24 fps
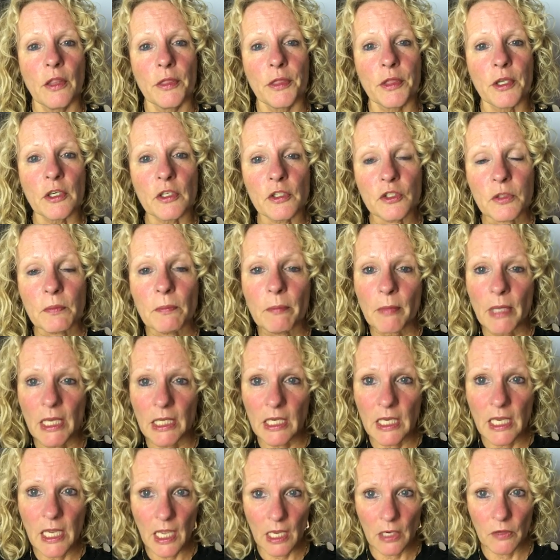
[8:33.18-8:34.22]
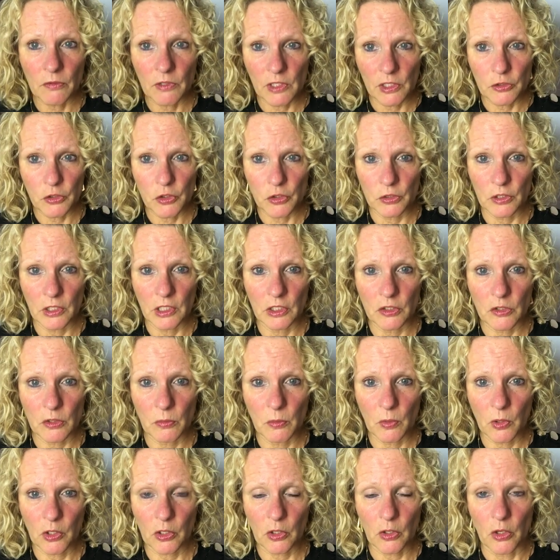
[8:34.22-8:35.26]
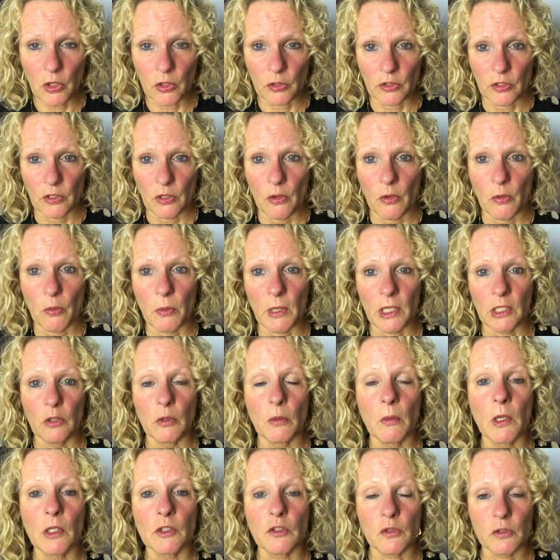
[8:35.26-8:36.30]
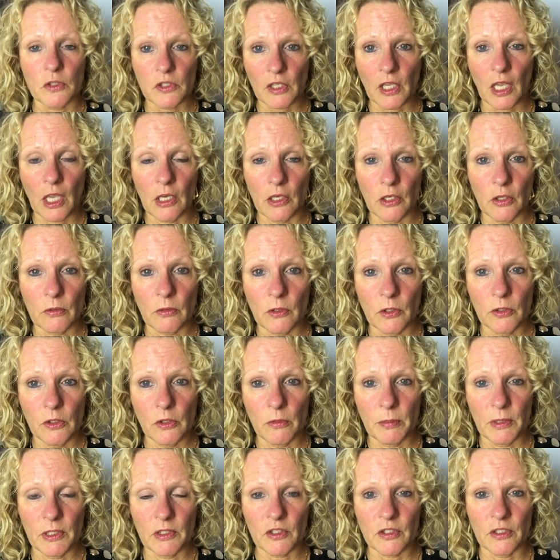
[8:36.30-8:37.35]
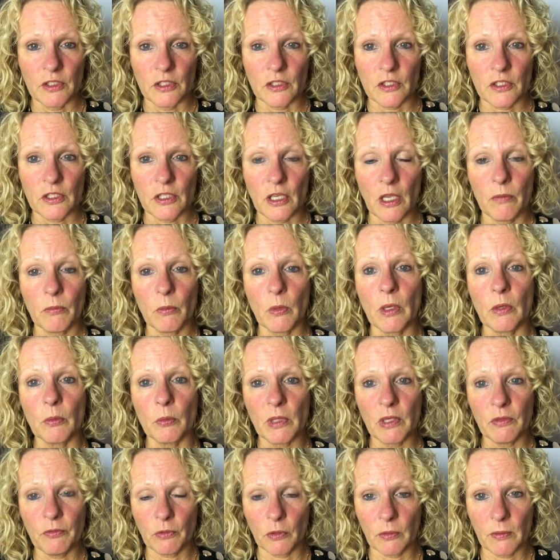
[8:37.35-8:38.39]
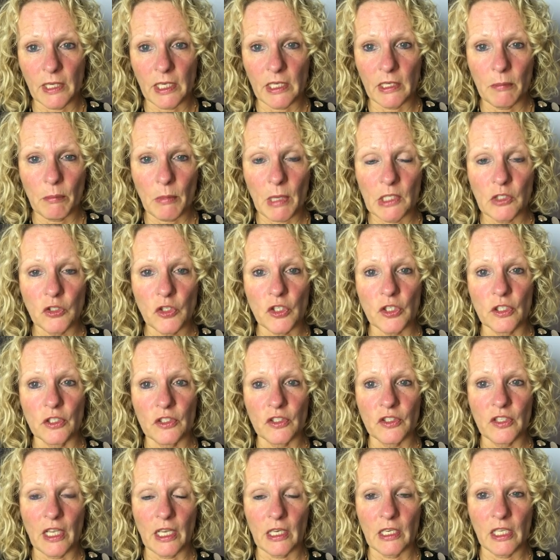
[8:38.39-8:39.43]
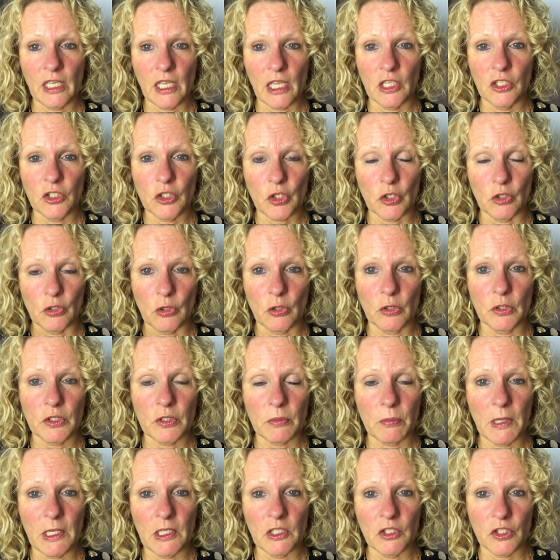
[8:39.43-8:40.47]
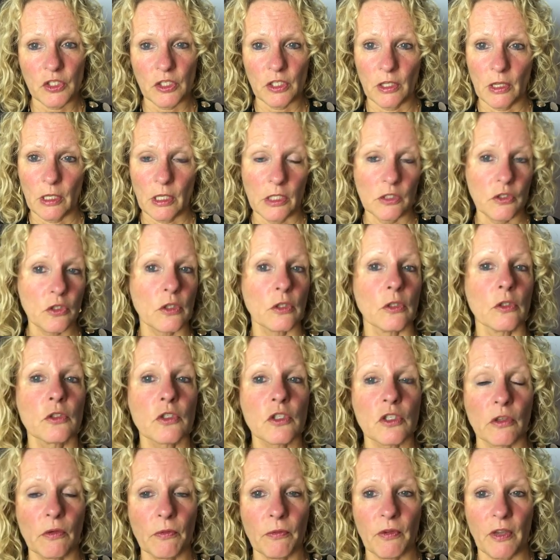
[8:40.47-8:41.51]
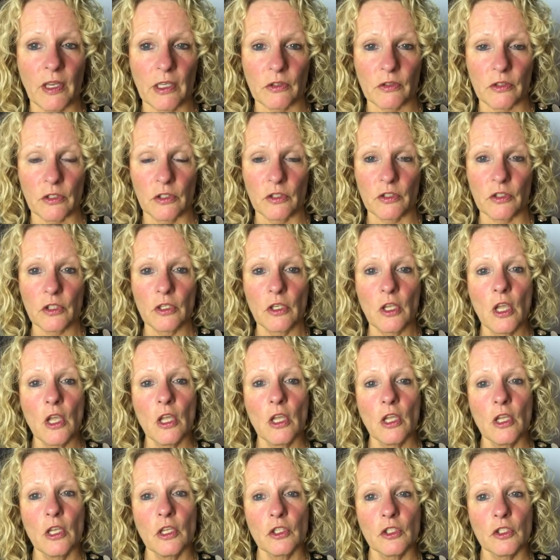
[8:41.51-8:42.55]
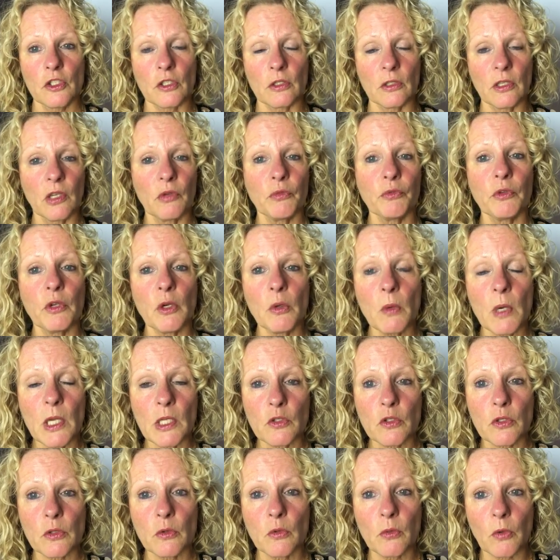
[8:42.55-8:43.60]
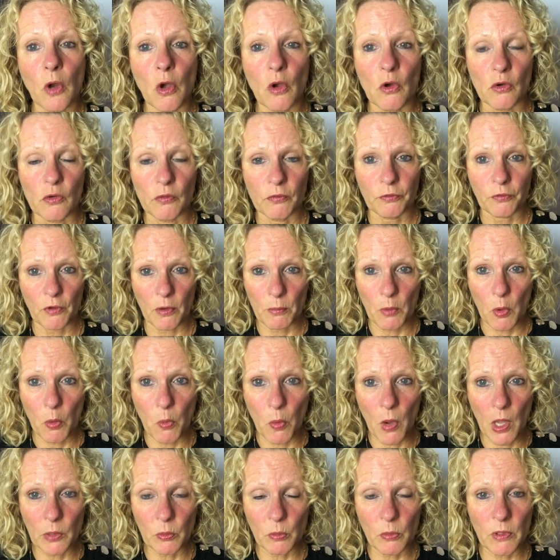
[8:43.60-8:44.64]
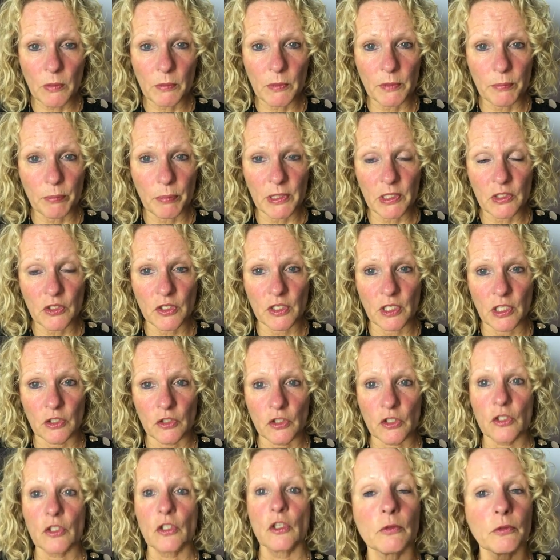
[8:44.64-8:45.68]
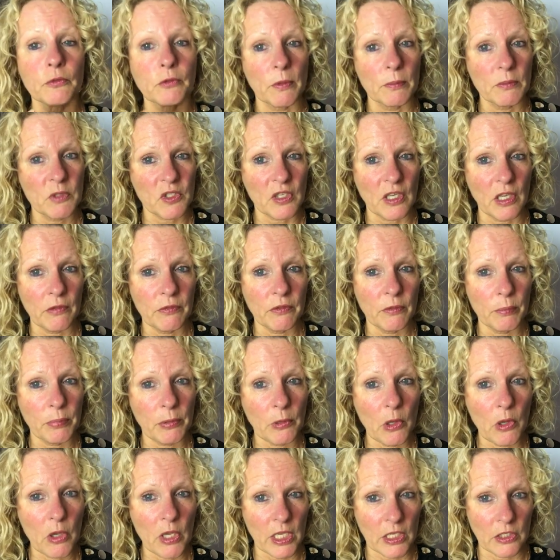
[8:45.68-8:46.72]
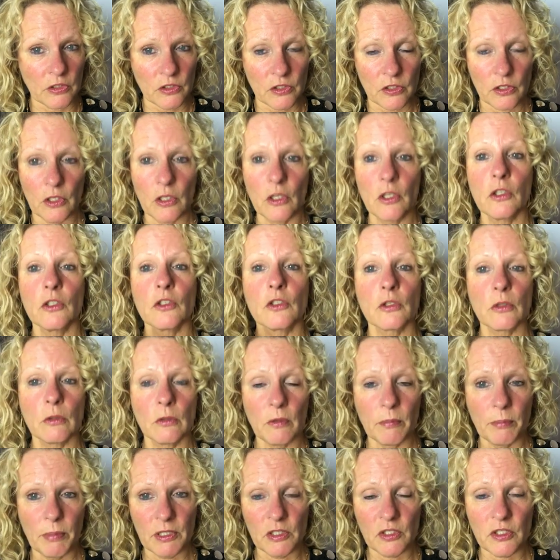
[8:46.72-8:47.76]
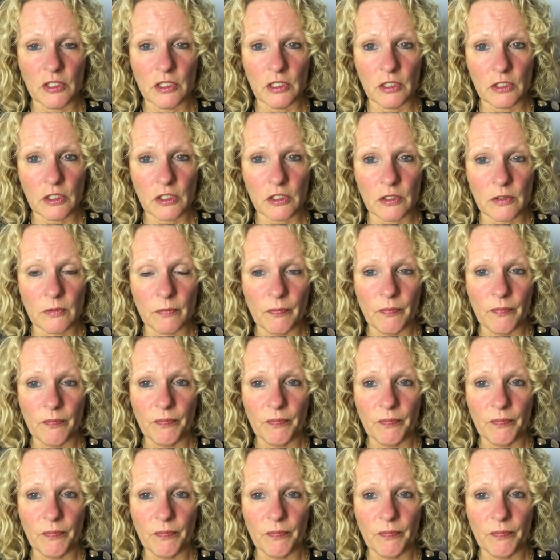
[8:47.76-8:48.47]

There's many areas you need to work on when you want to scale and grow your business. And what we've already mentioned, delegation, automation, it's also factors. So if you want to grow from a one-woman business, from self-employed to a business,